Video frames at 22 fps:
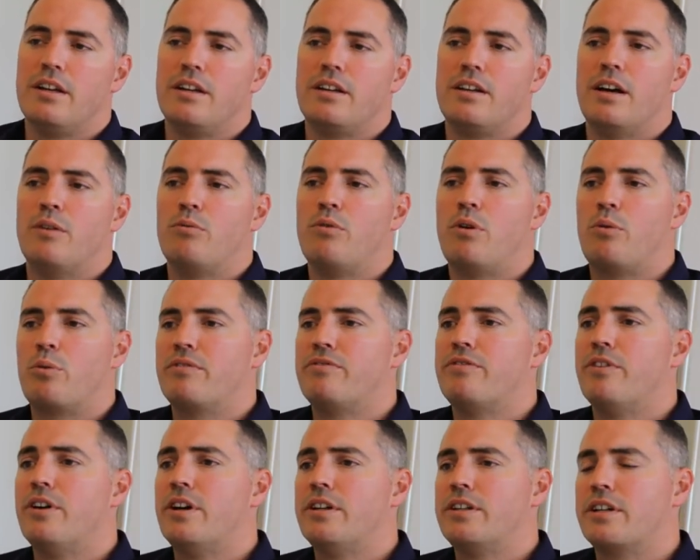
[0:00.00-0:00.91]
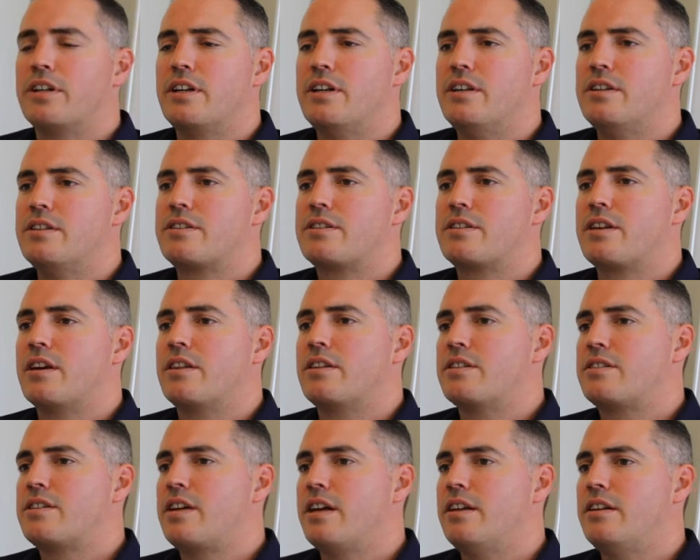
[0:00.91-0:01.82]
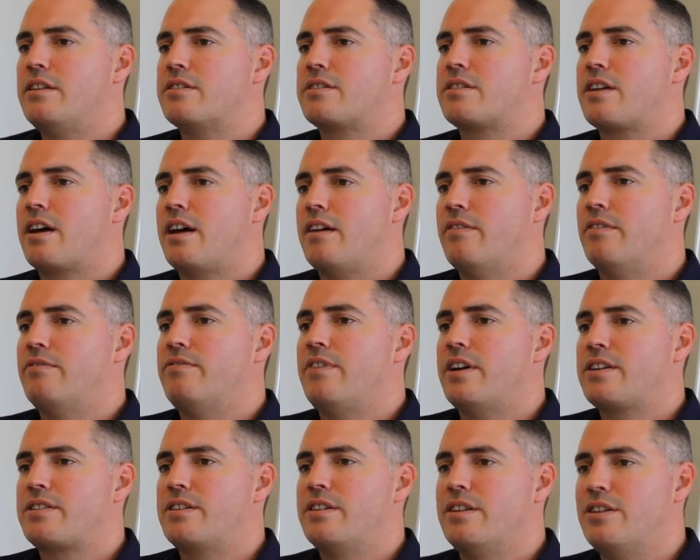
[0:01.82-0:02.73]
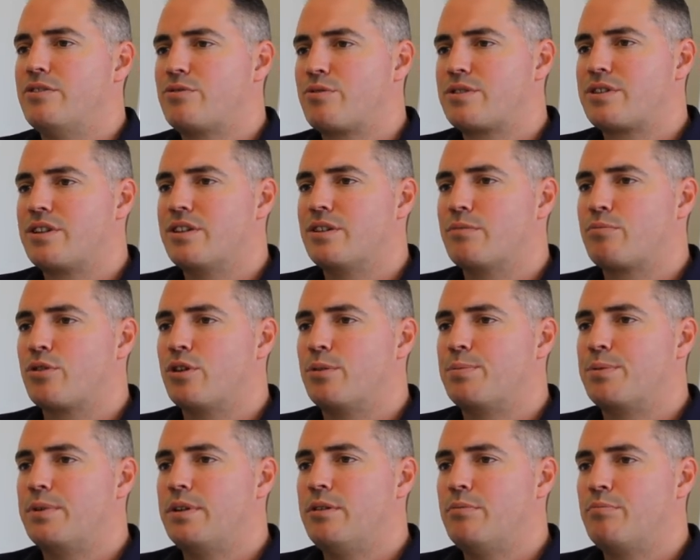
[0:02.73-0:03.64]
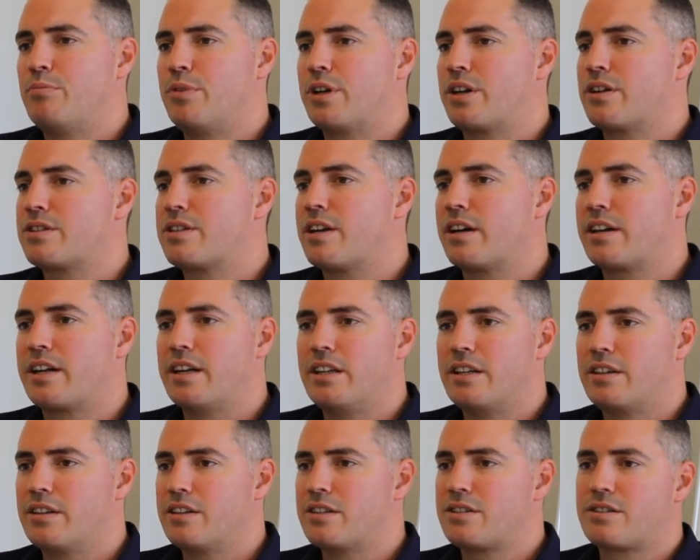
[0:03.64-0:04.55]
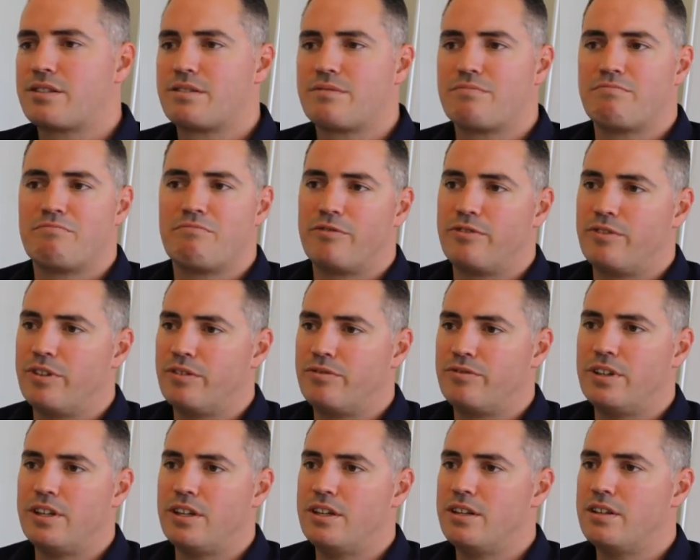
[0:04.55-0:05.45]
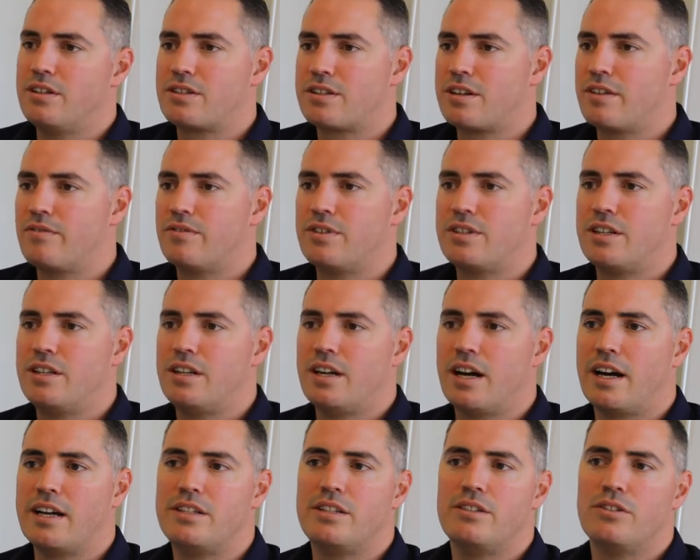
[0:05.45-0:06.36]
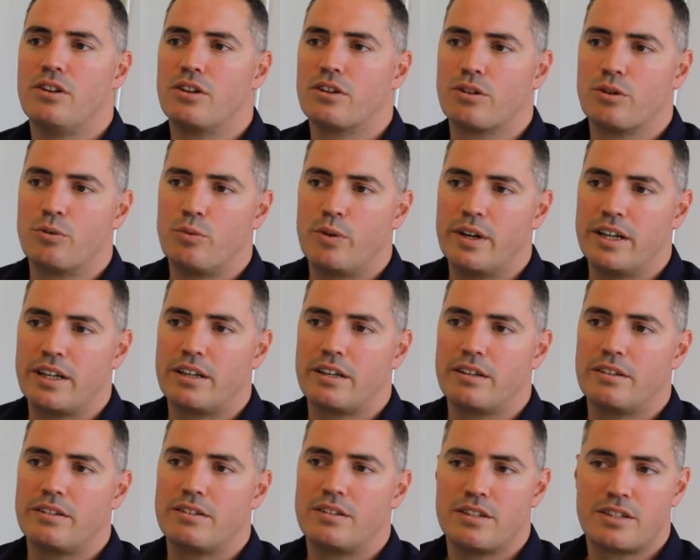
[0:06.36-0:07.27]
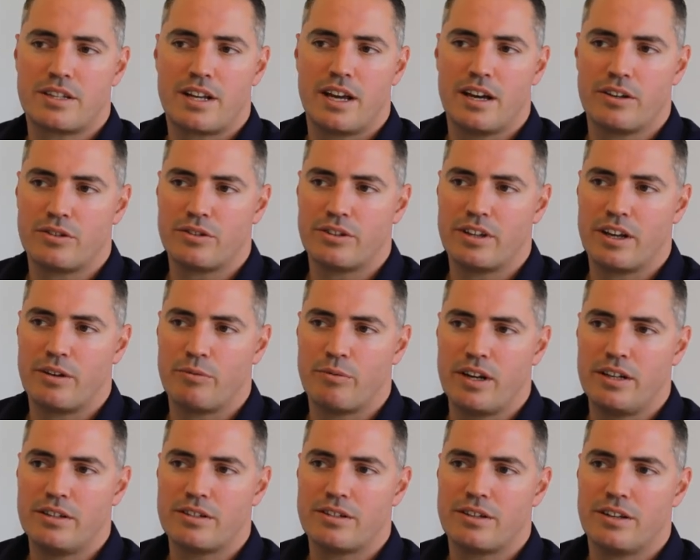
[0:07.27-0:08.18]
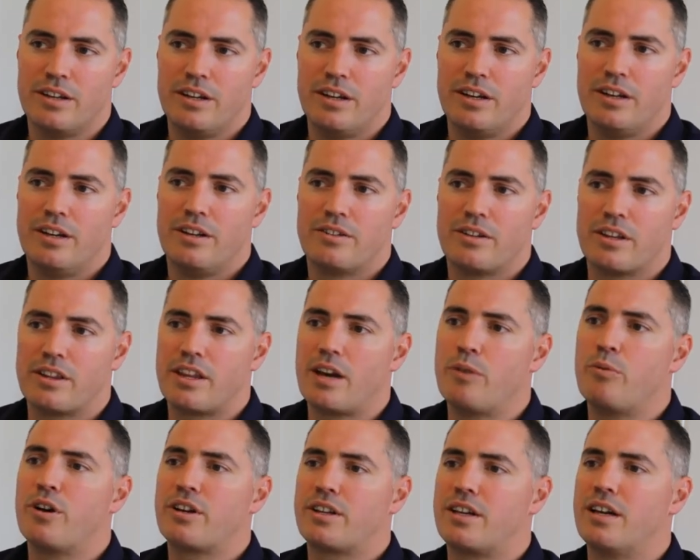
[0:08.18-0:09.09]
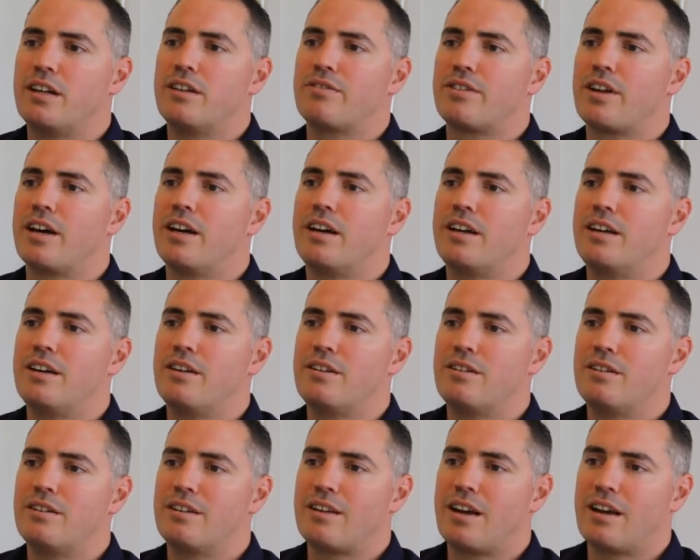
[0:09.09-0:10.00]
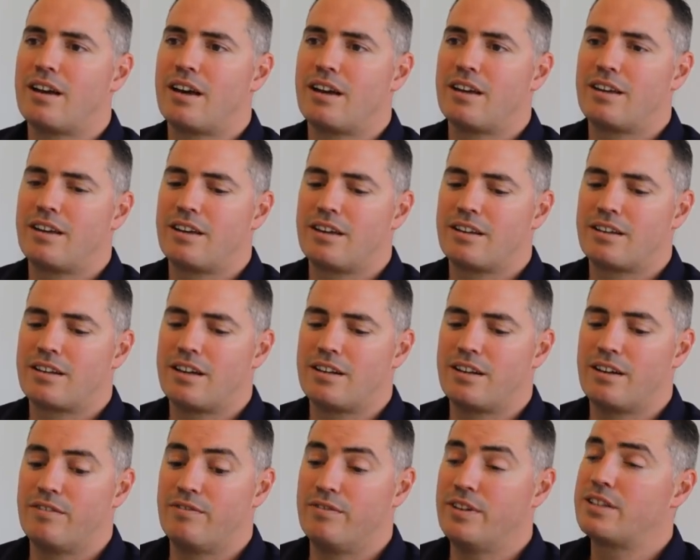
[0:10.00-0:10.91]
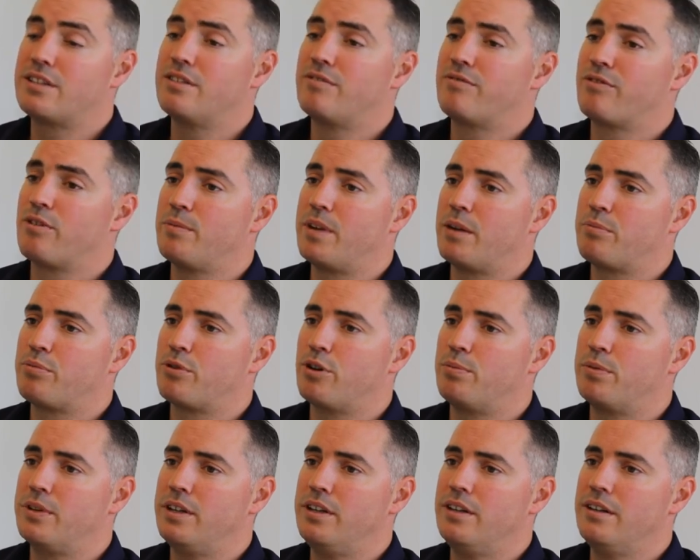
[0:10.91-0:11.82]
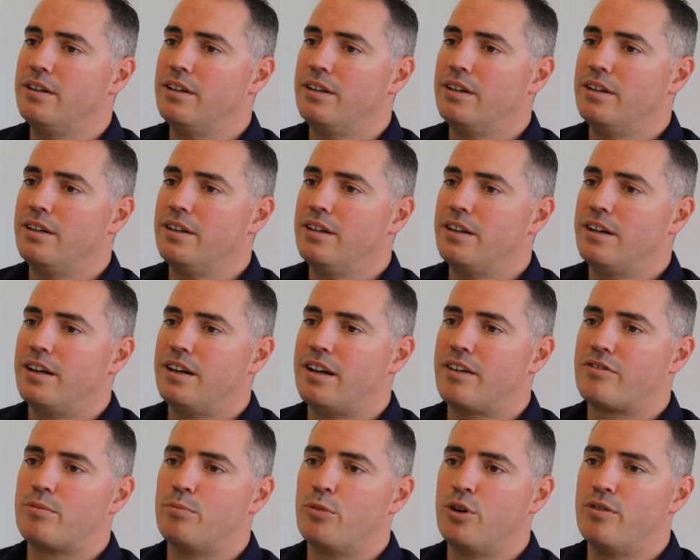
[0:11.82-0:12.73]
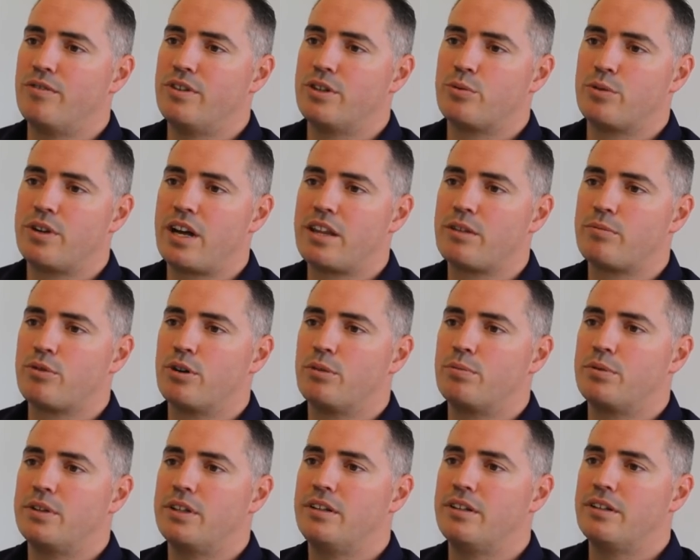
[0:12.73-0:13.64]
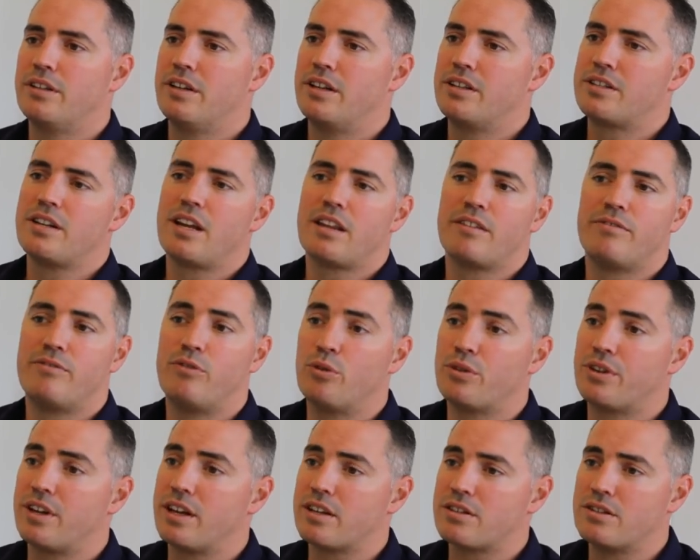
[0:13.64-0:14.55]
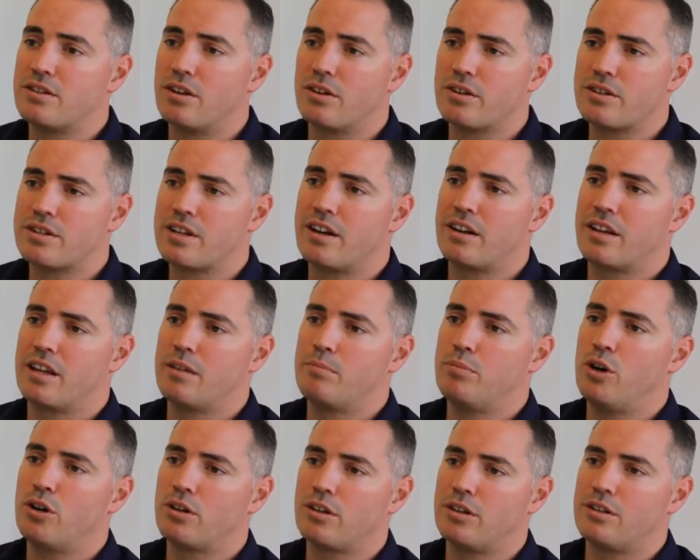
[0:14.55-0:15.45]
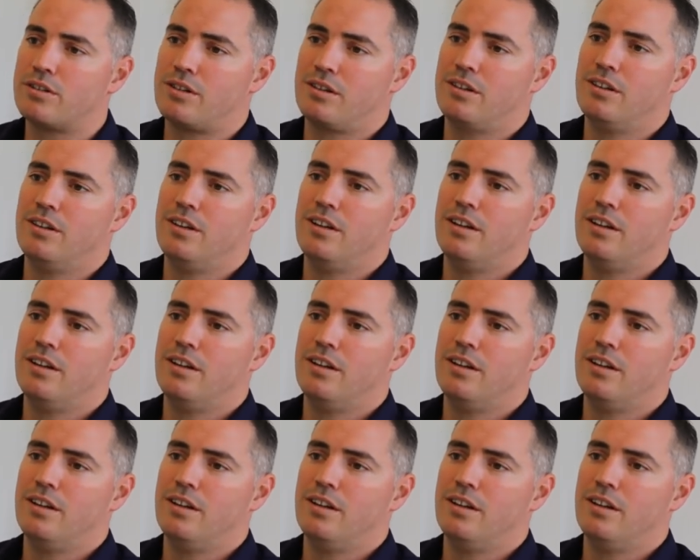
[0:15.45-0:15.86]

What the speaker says: Now, what we're finding is that the tenants have a vested interest in the property because they're getting this $50, $70, $80 a week discount on their rent that they won't get if they get evicted from that property and have to move into another property. It's another $4,000 out of their pocket.